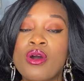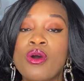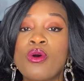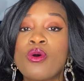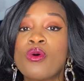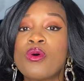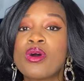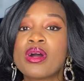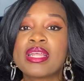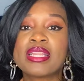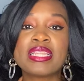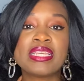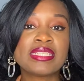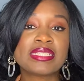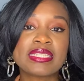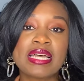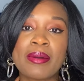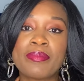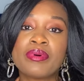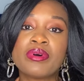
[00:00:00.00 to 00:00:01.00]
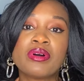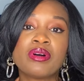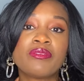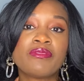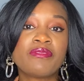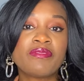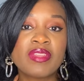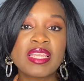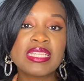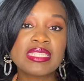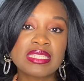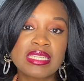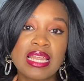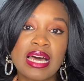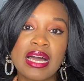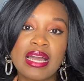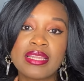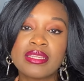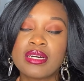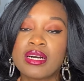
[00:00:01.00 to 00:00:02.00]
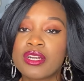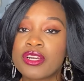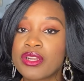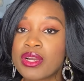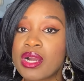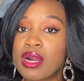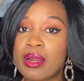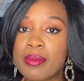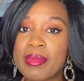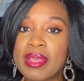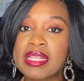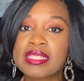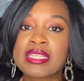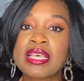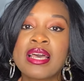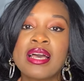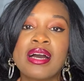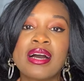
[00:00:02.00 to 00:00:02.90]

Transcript: or these type of fleece line undergarments